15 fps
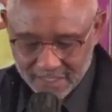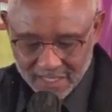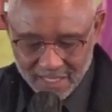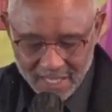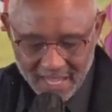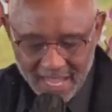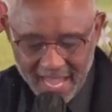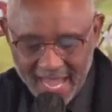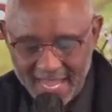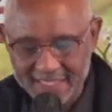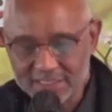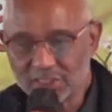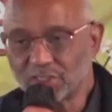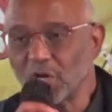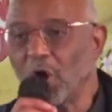And
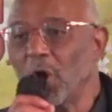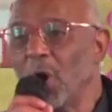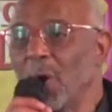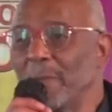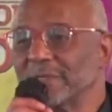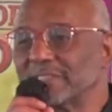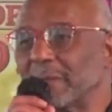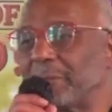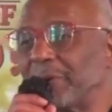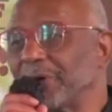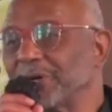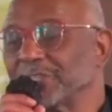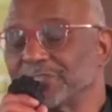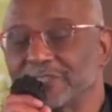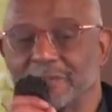Job is a person in the
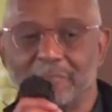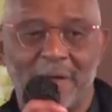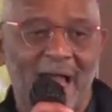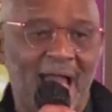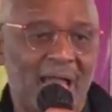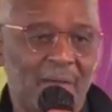Bible